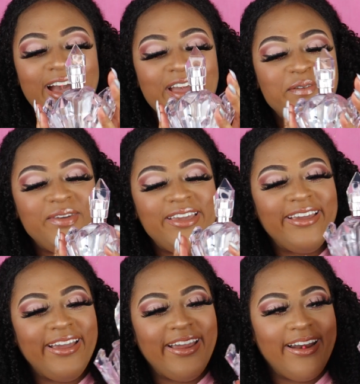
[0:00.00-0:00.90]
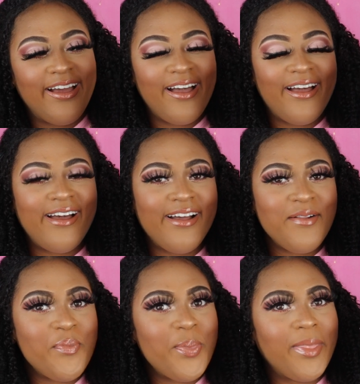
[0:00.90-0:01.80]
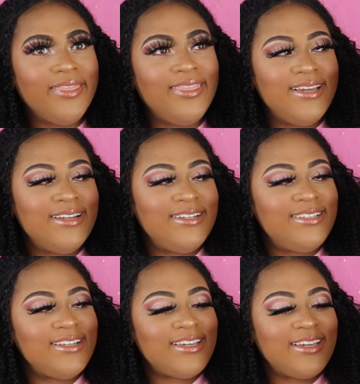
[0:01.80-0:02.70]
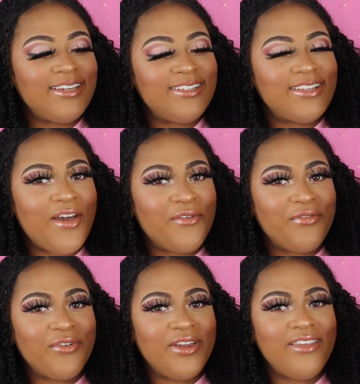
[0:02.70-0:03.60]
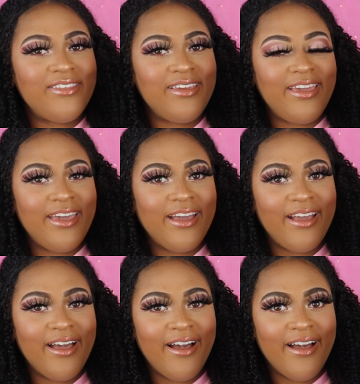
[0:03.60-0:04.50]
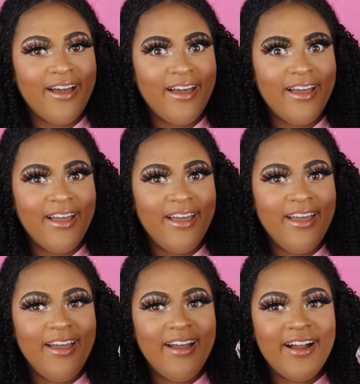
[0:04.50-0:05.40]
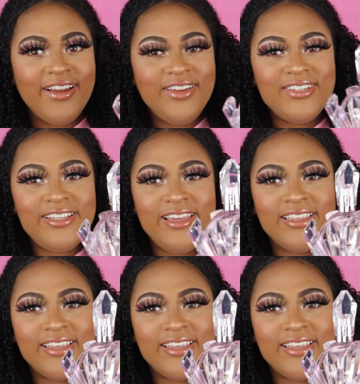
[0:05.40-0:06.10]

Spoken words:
I mean, this is everything. Are you seeing